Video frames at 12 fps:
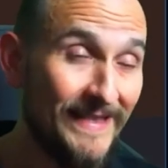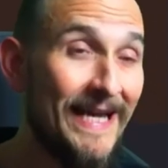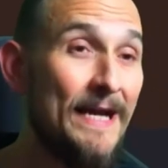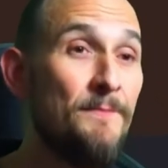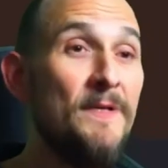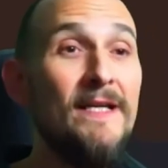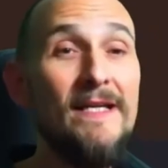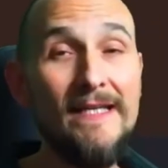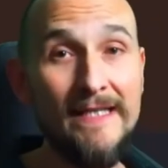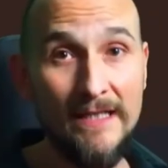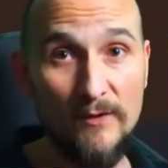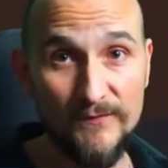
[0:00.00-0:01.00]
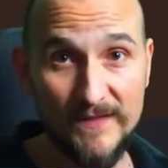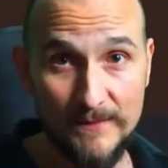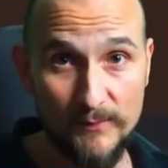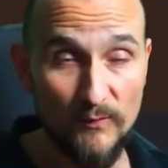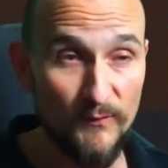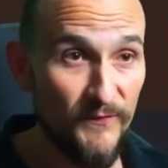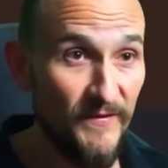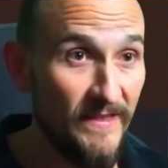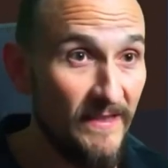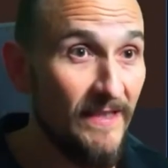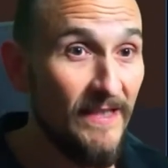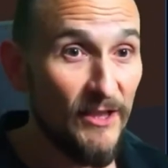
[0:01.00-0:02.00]
Even if the profile has
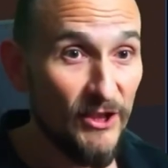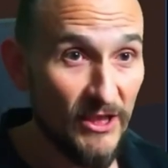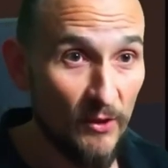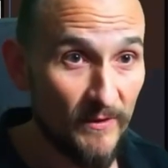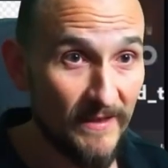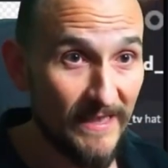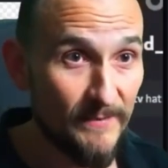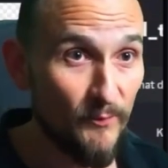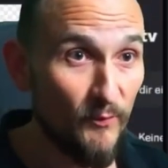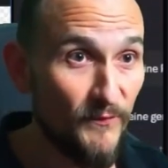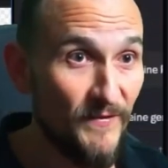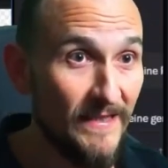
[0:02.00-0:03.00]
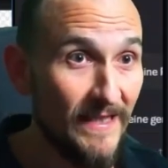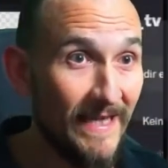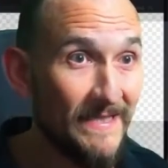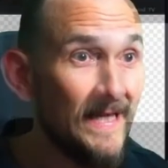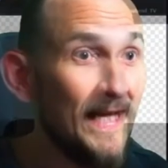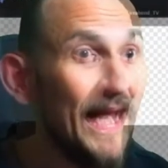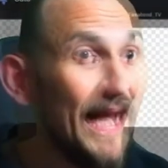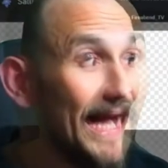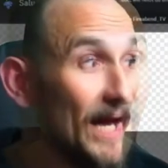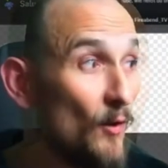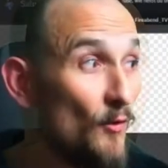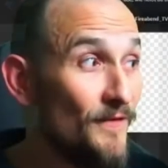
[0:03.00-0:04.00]
amazing, flashy links in it,
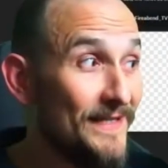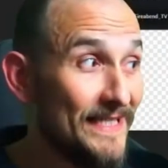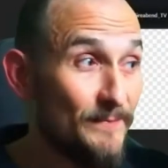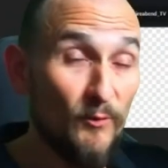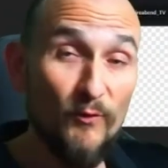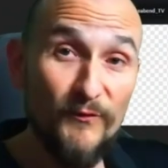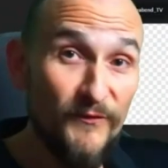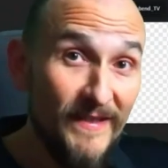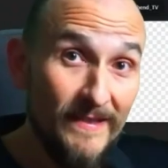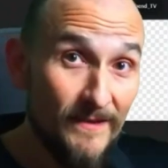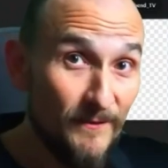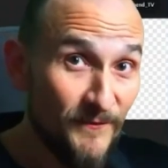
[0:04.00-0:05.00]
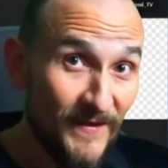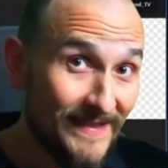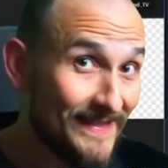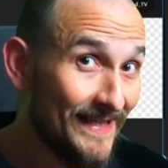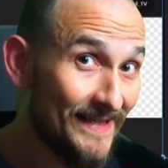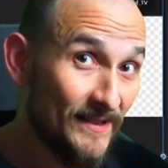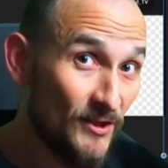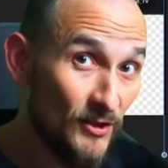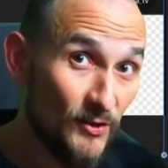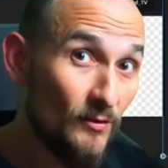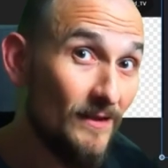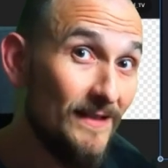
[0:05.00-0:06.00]
that still doesn't make it the real
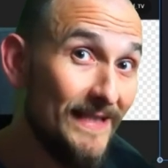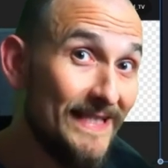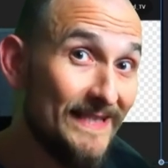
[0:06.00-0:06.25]
deal.